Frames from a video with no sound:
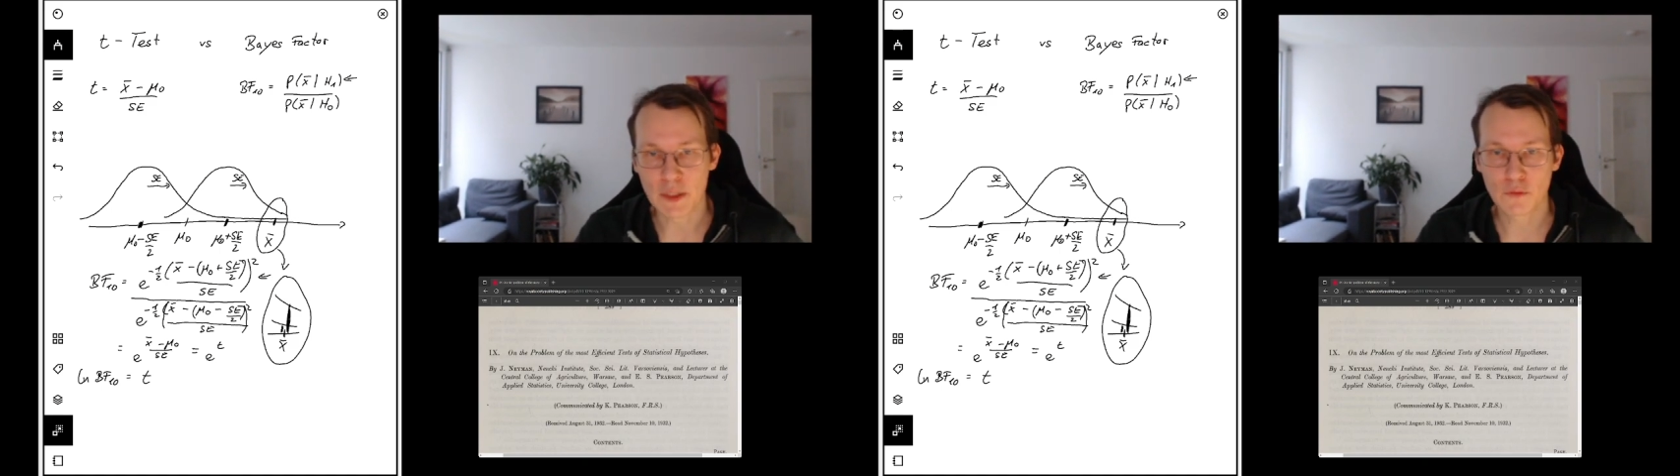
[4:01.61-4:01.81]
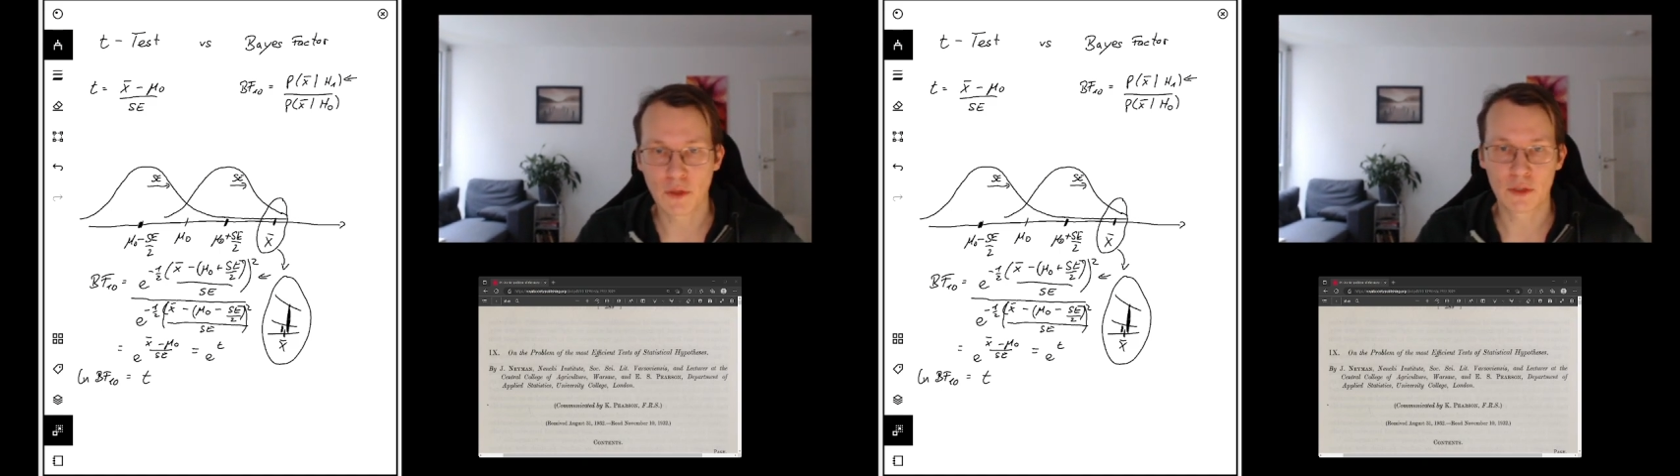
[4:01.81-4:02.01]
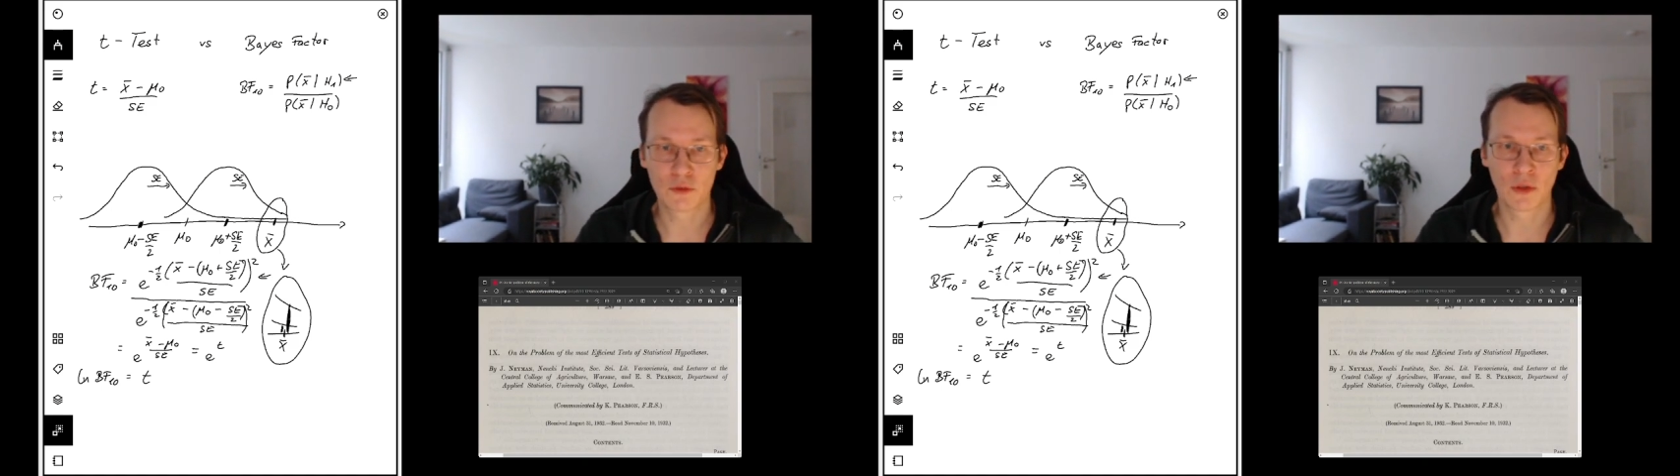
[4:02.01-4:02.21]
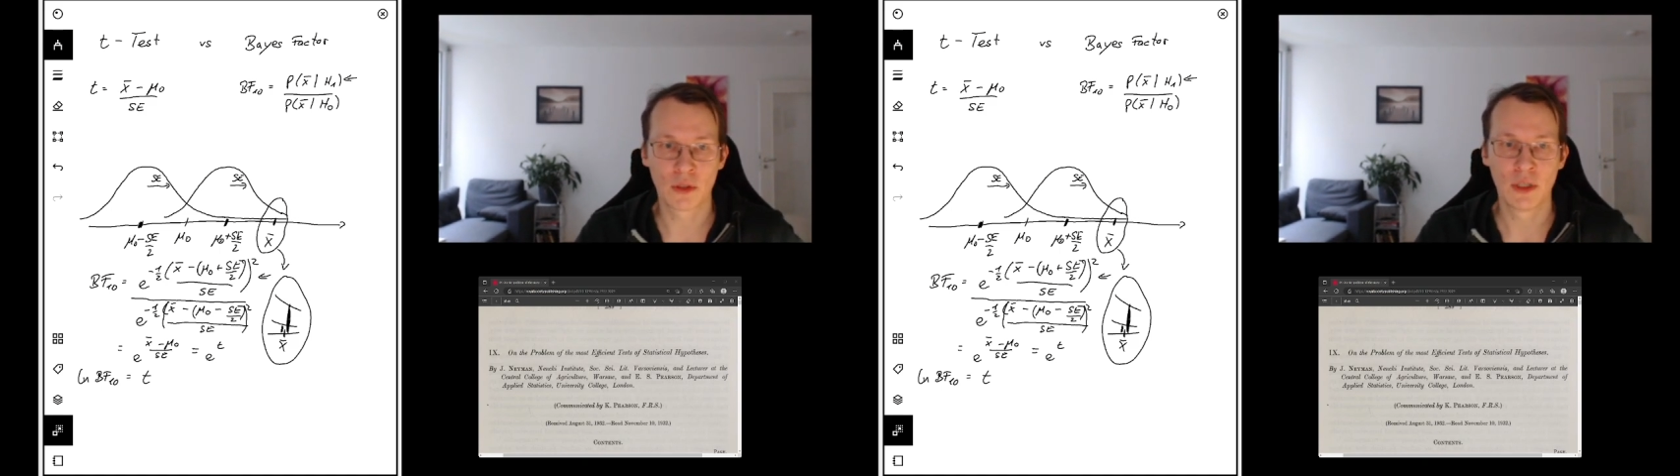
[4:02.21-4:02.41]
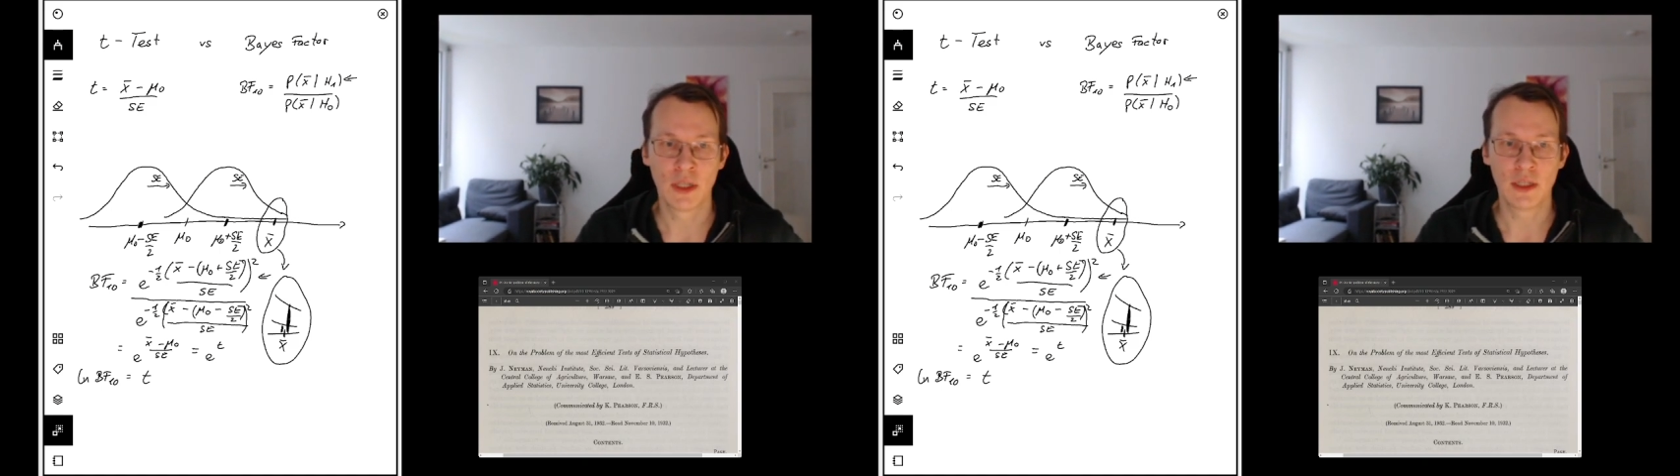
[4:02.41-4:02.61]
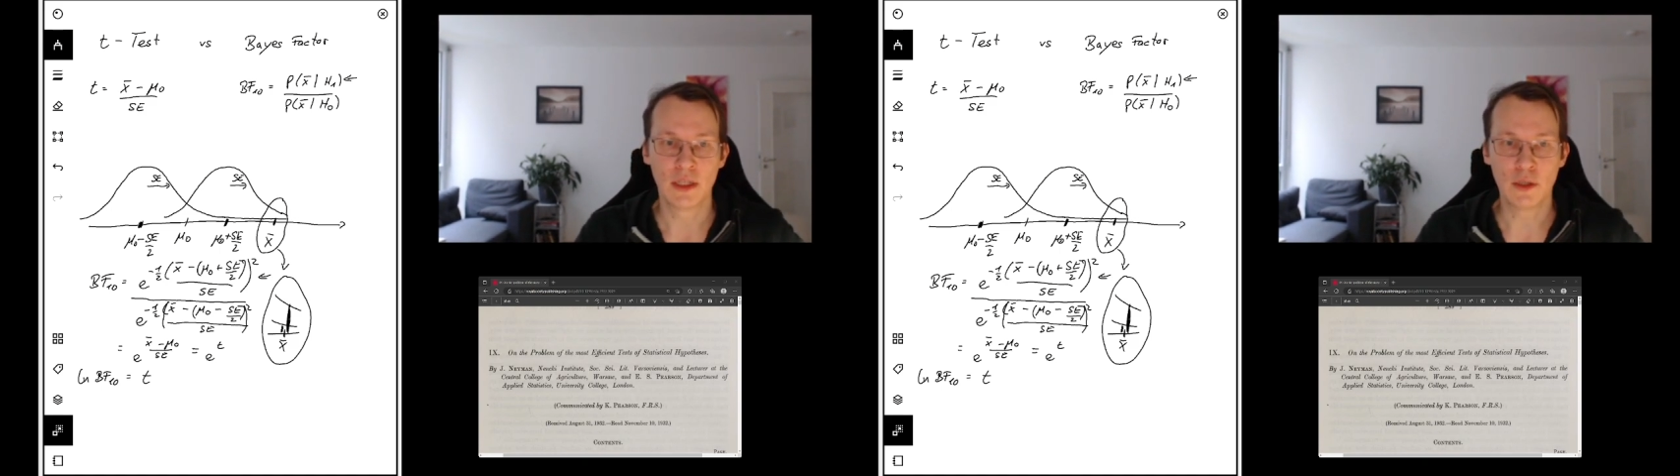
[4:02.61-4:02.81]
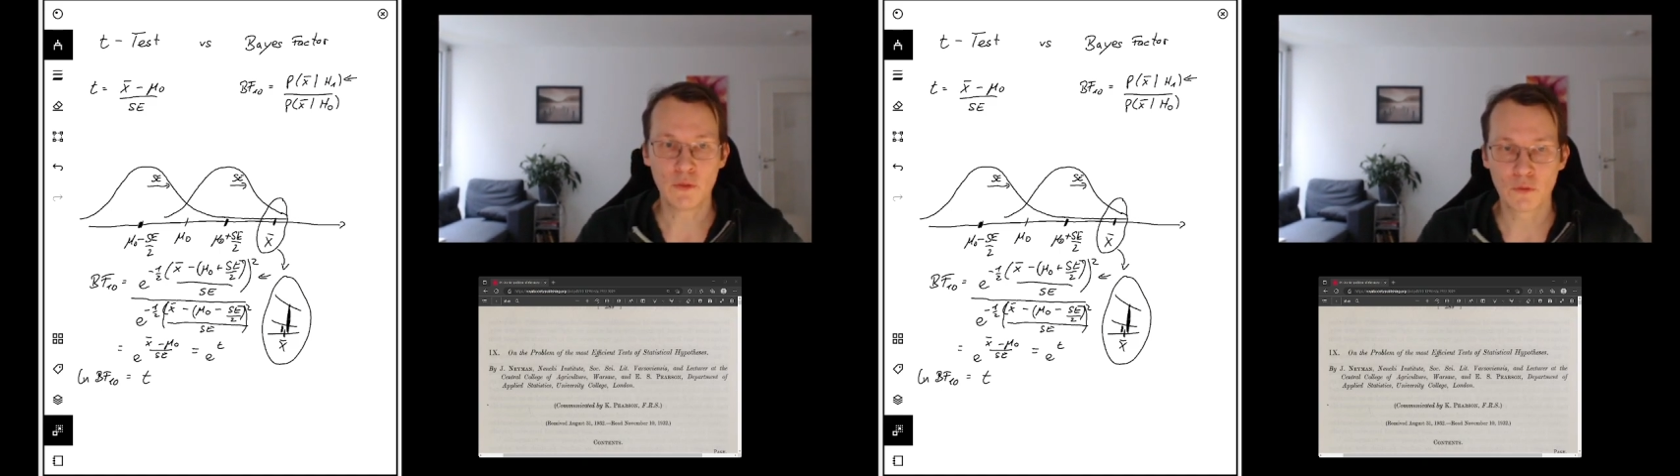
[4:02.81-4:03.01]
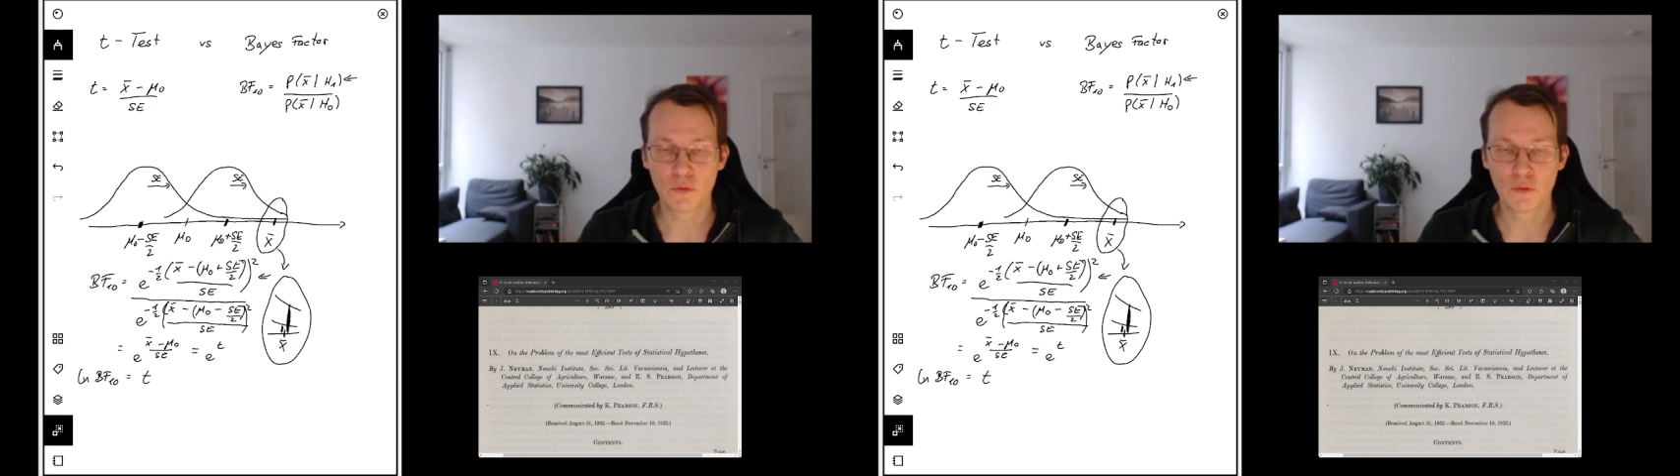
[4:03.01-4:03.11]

factor if